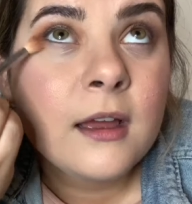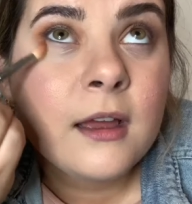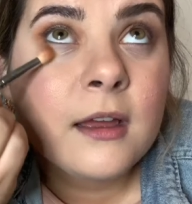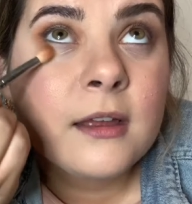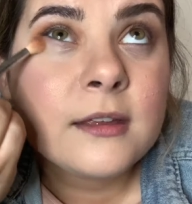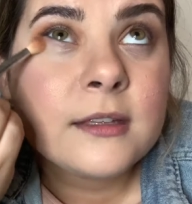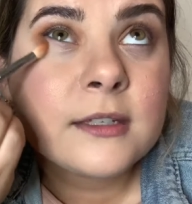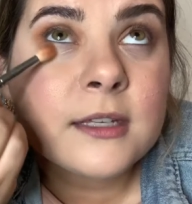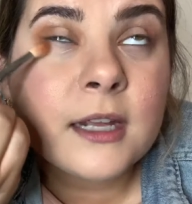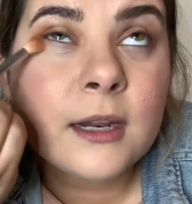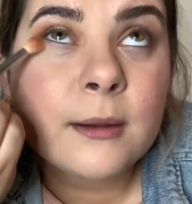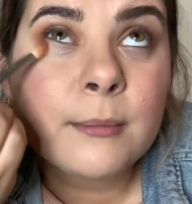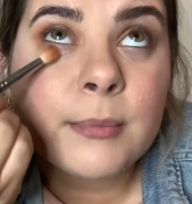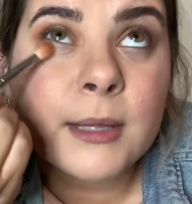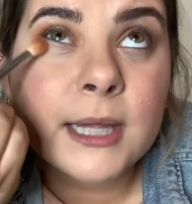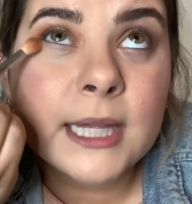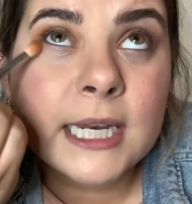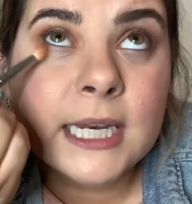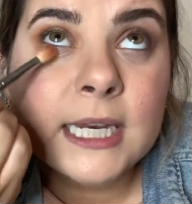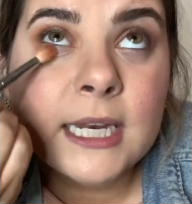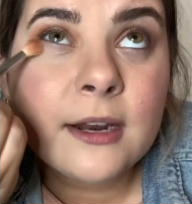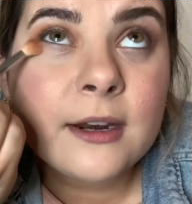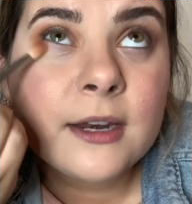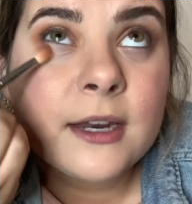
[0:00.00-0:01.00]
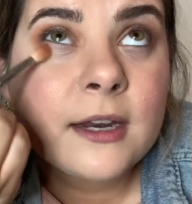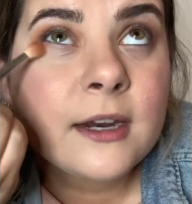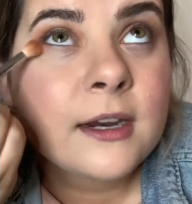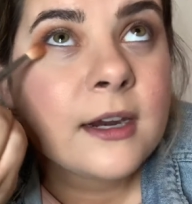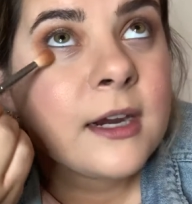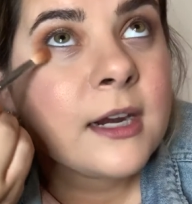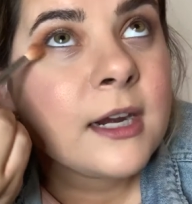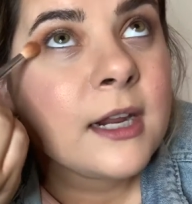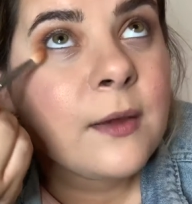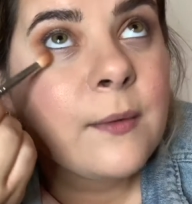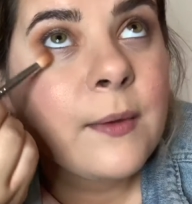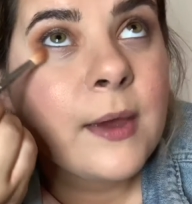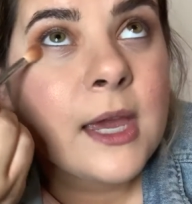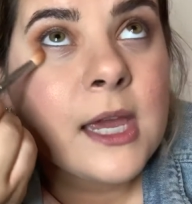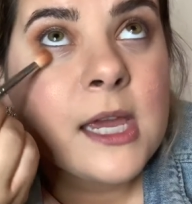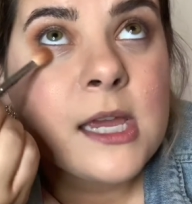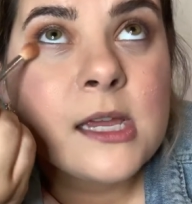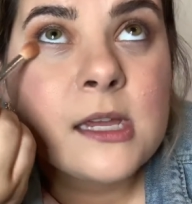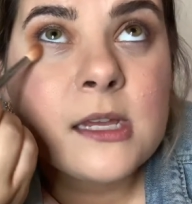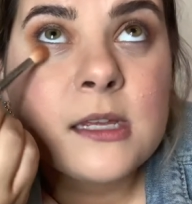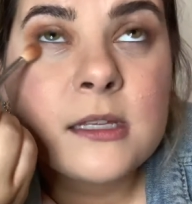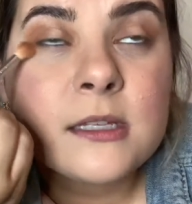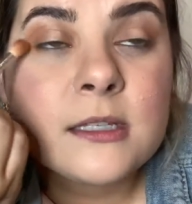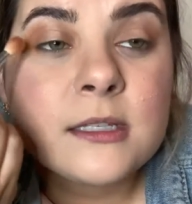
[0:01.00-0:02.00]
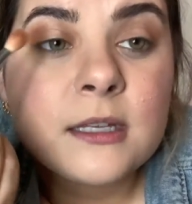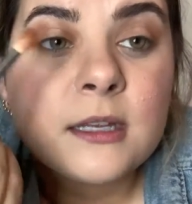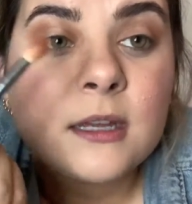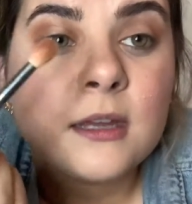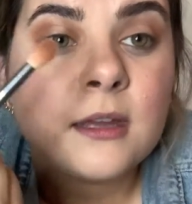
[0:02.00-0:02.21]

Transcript: Just gonna blend it down here anyways.